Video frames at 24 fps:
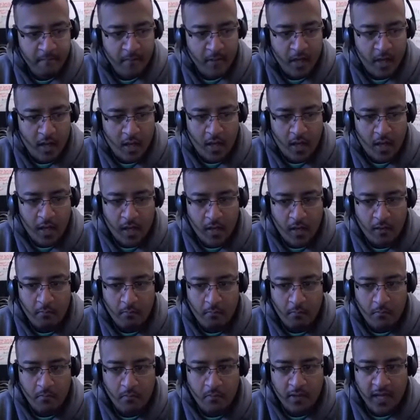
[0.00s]

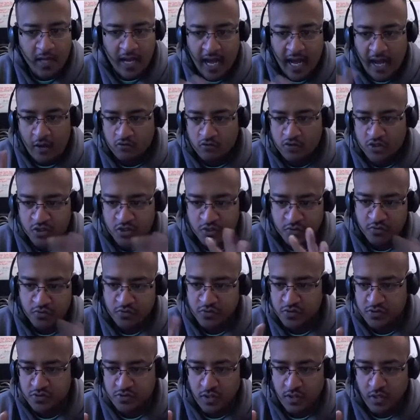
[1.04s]
the
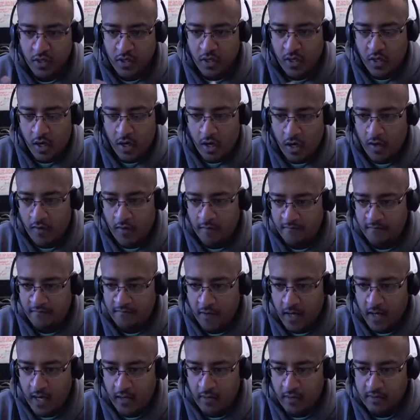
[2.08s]
how-tos
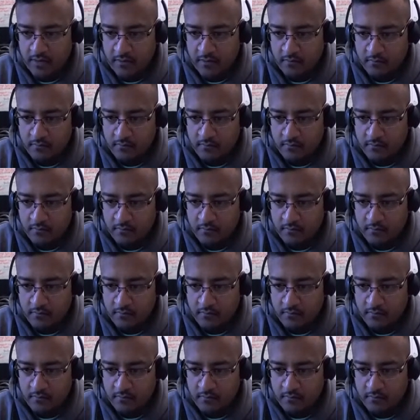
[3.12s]
of